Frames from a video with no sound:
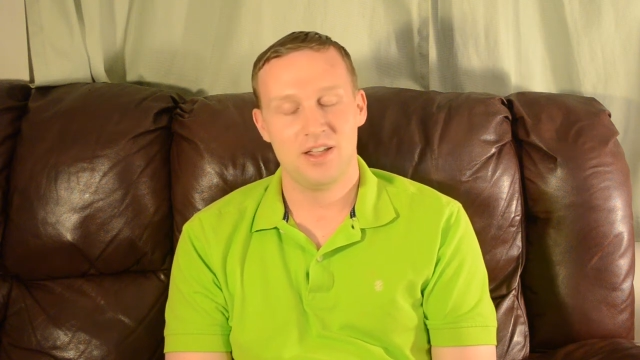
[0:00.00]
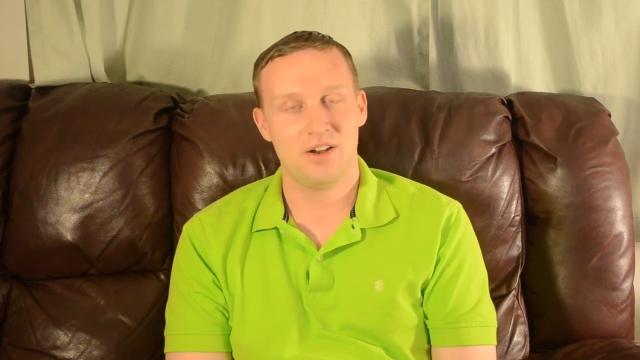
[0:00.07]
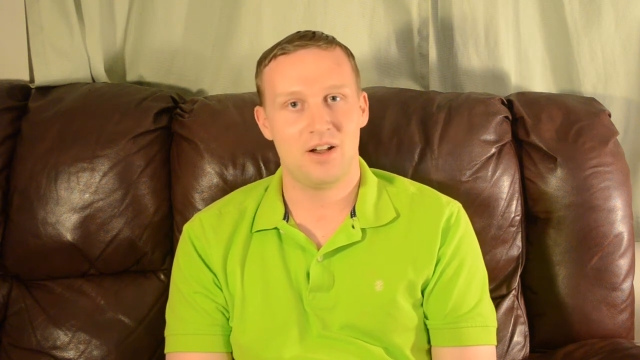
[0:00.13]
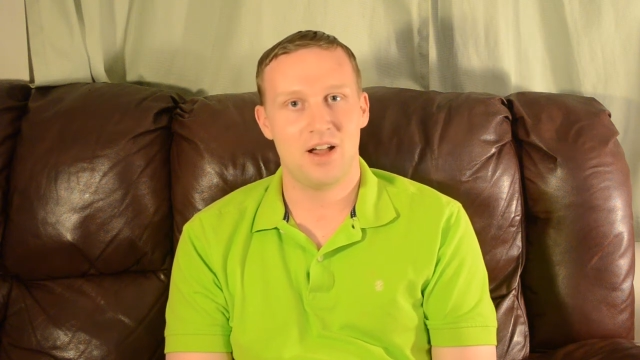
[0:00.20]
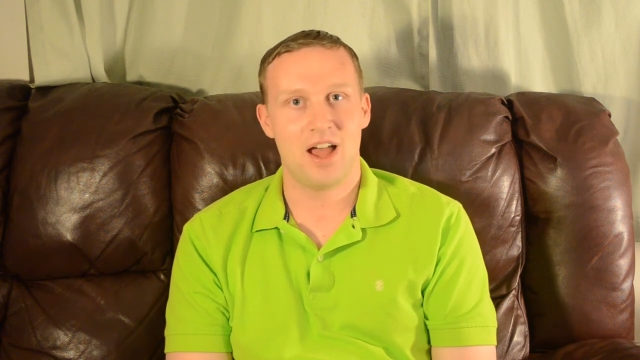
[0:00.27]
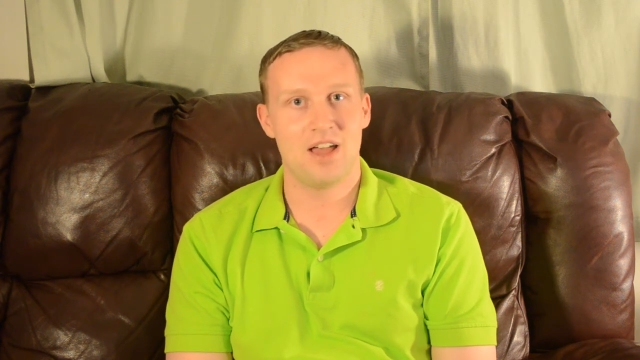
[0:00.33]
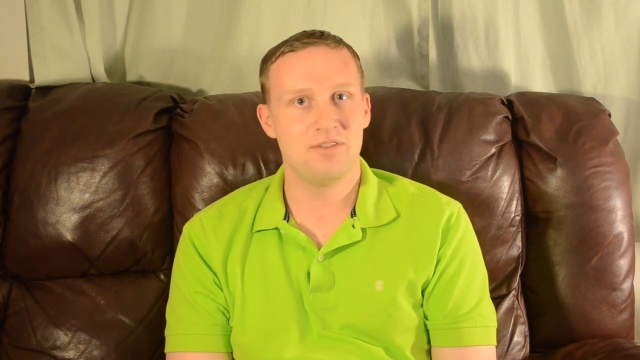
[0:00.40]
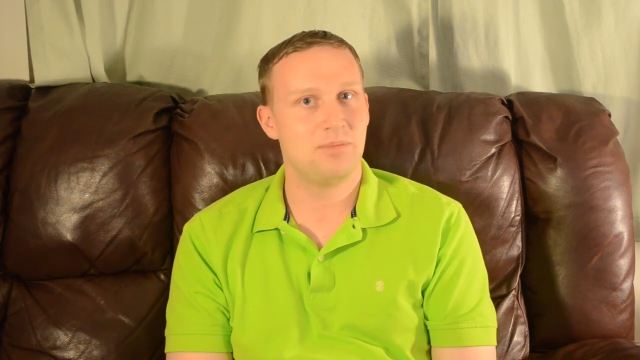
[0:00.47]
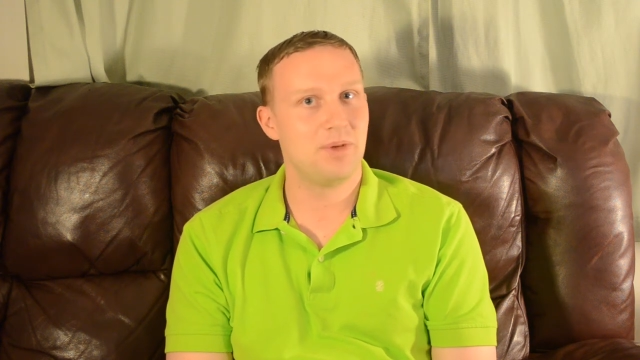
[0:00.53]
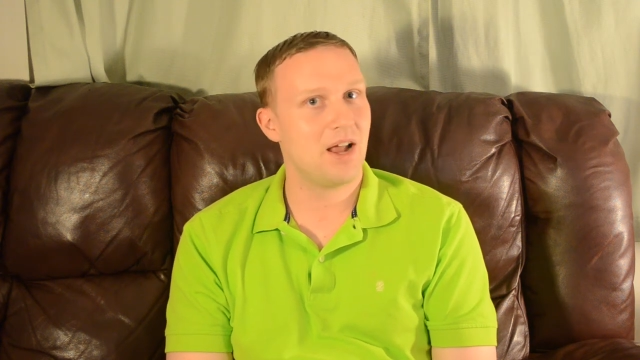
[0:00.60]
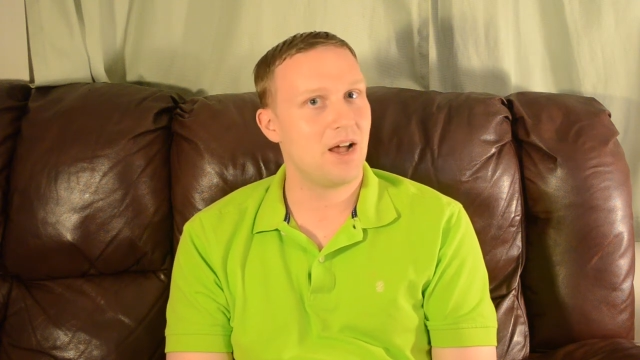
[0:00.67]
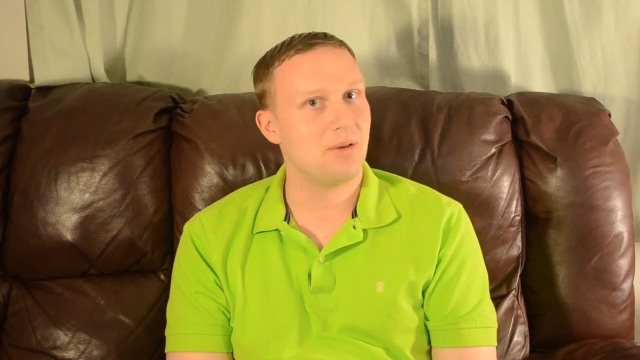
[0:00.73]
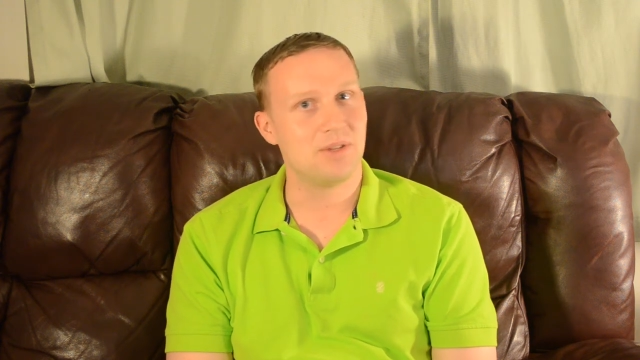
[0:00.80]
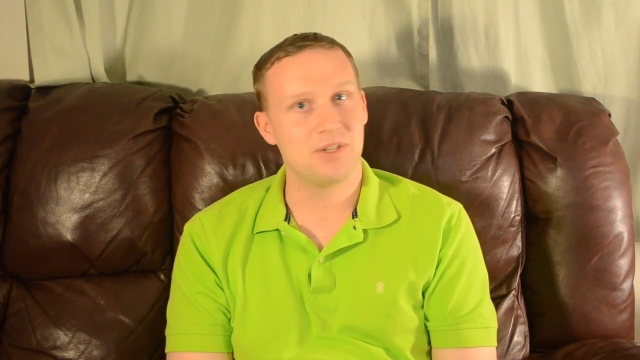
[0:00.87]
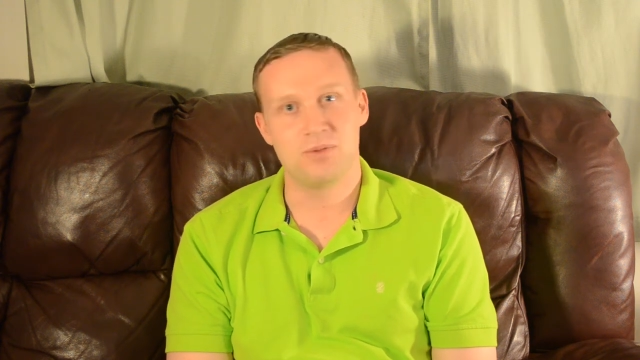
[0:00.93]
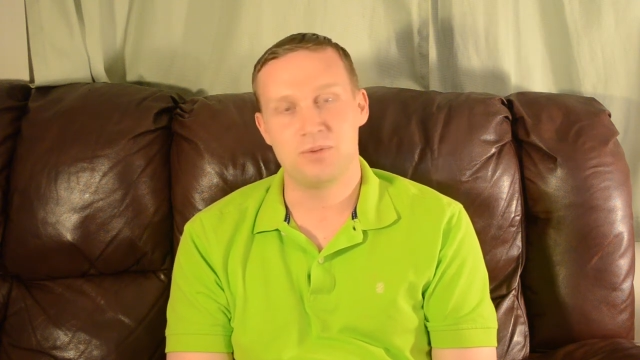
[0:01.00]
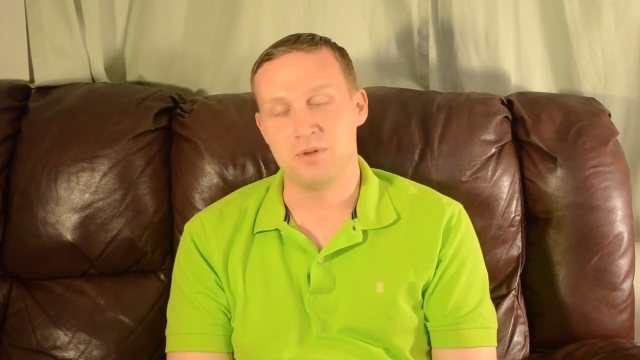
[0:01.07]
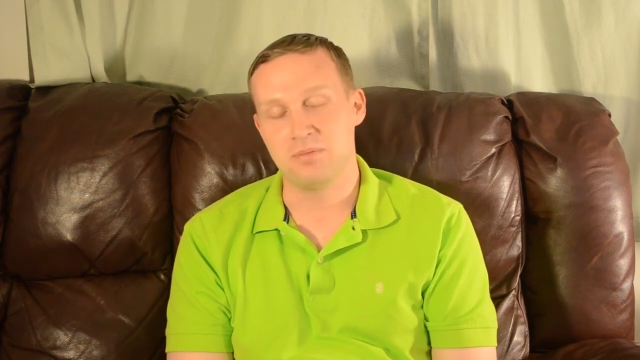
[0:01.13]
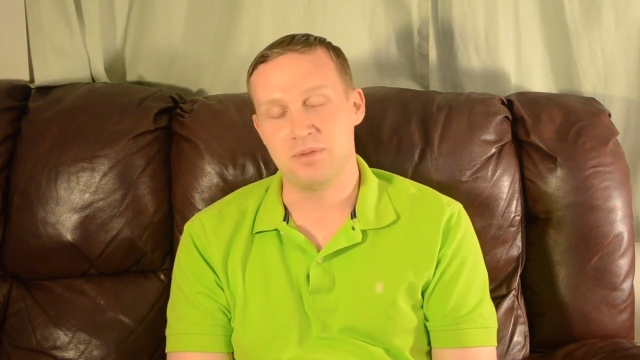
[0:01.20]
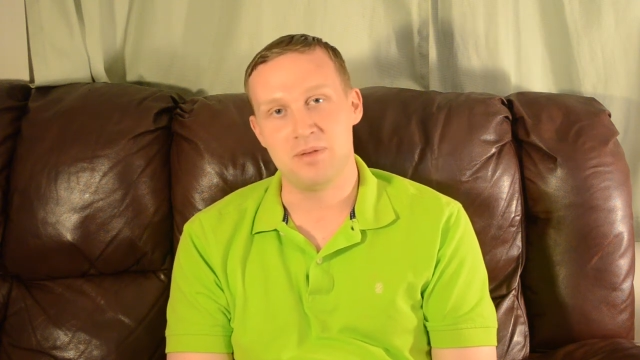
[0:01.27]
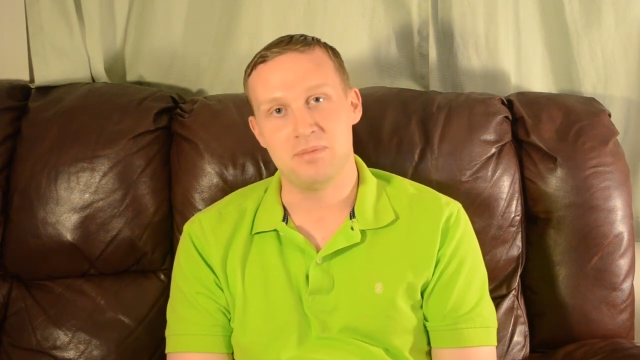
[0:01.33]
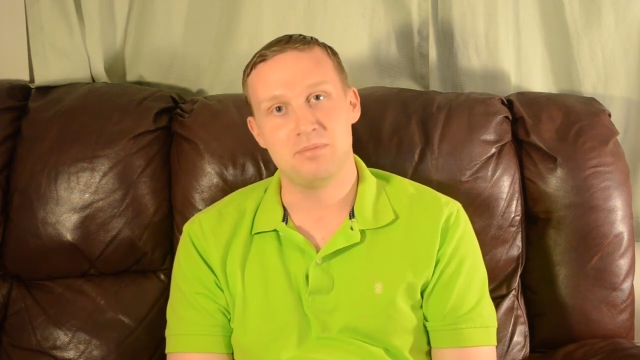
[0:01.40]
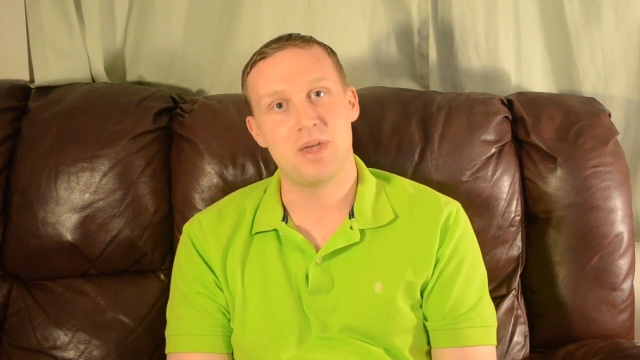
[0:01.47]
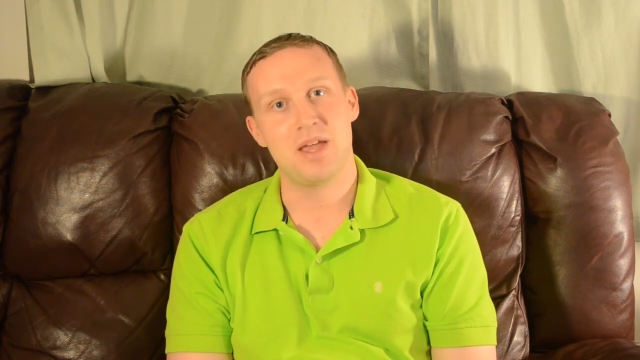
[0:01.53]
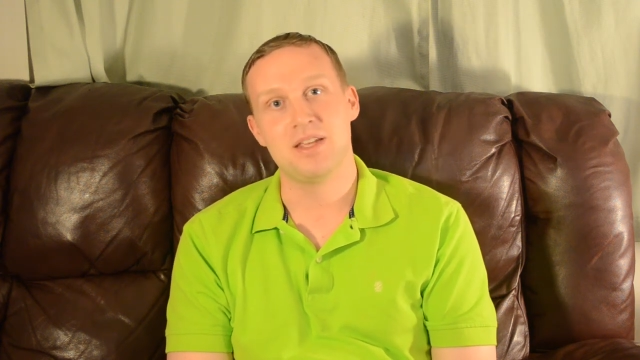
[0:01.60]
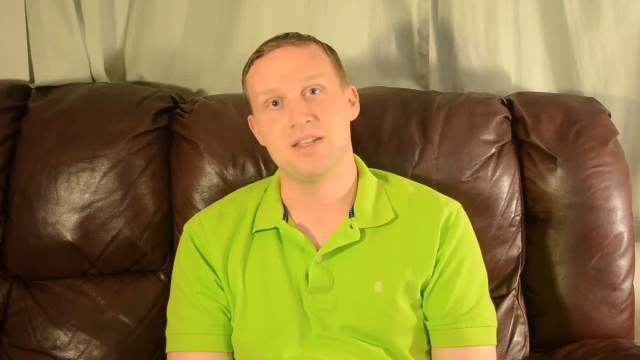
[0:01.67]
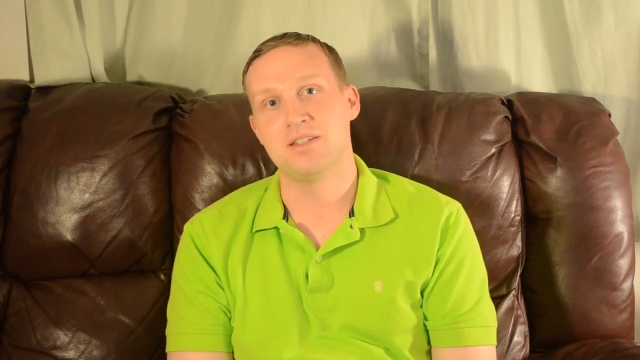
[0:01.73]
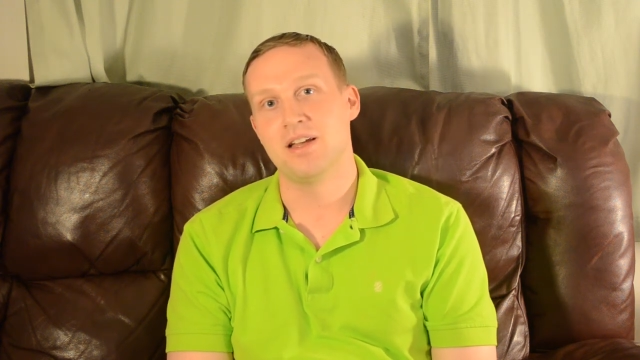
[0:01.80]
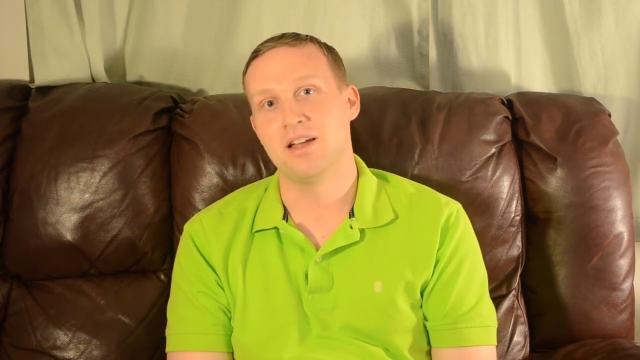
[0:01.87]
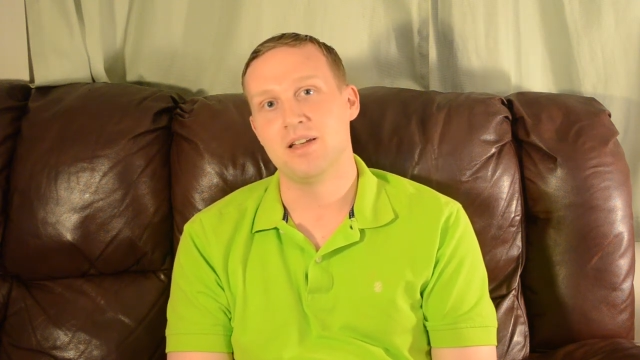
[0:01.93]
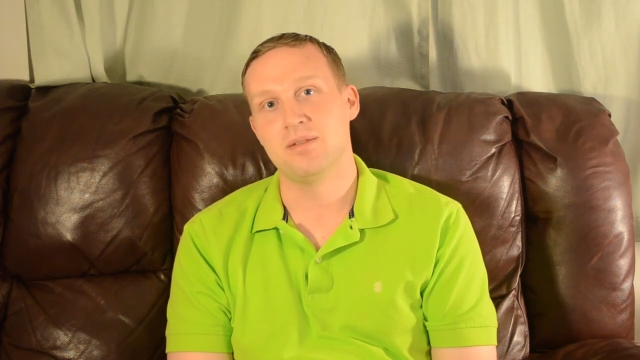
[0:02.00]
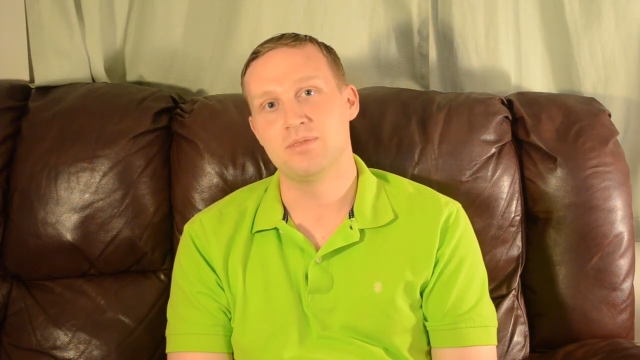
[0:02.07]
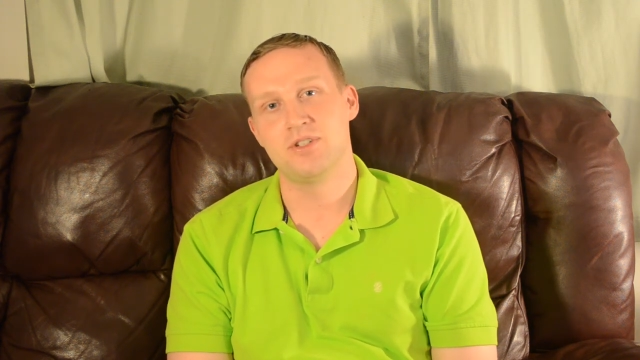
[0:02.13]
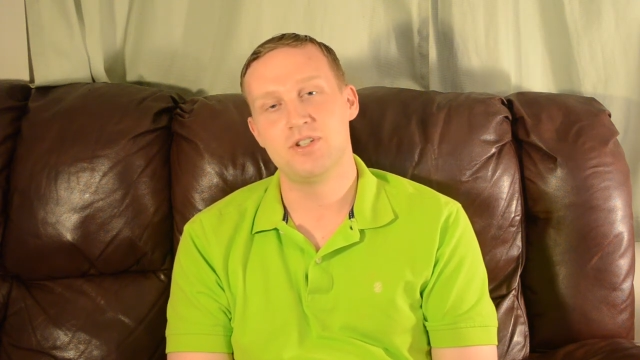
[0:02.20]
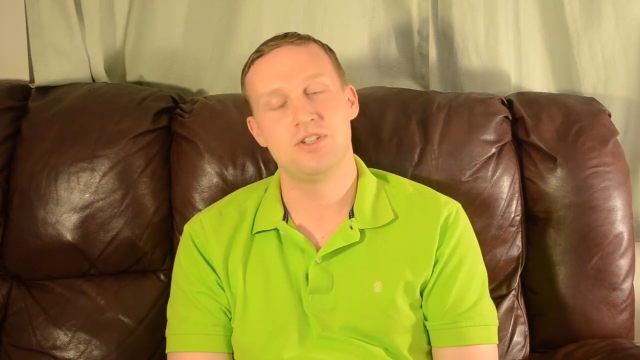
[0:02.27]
I've been out with Sweet Pea many times.